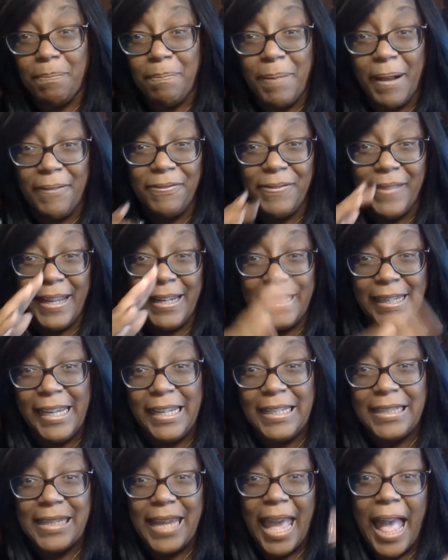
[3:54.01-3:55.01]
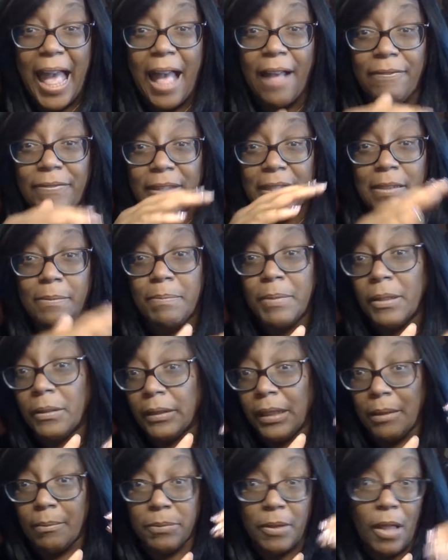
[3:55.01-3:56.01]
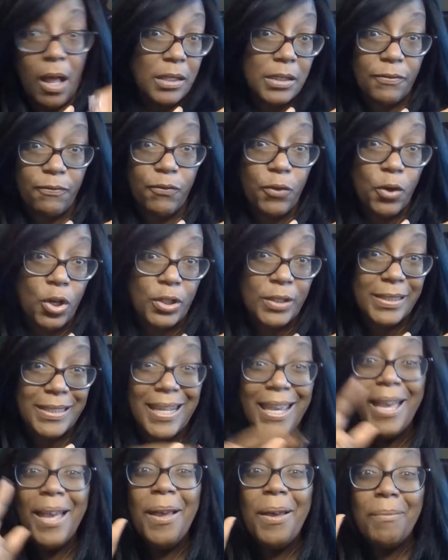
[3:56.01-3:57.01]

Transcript: But they need to have these building blocks first